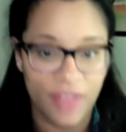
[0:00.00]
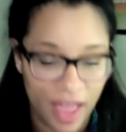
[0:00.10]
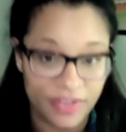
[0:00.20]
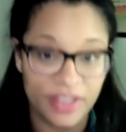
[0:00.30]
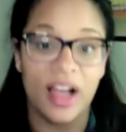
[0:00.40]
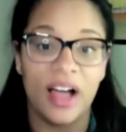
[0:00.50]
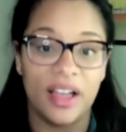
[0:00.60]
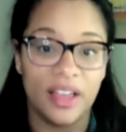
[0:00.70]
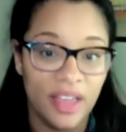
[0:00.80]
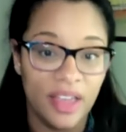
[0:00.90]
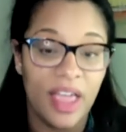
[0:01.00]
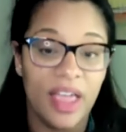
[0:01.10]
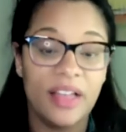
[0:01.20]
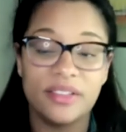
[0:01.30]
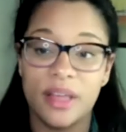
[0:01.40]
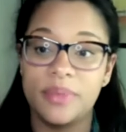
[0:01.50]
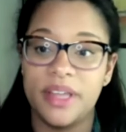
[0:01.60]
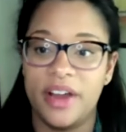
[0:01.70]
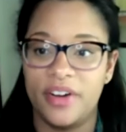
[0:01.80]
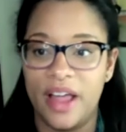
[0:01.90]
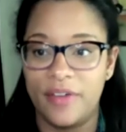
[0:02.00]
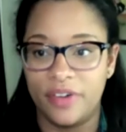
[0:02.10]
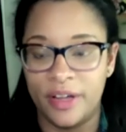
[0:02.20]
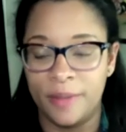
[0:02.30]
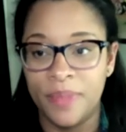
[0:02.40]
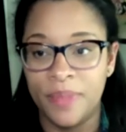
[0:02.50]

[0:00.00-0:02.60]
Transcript: FDI in sub-Saharan Africa.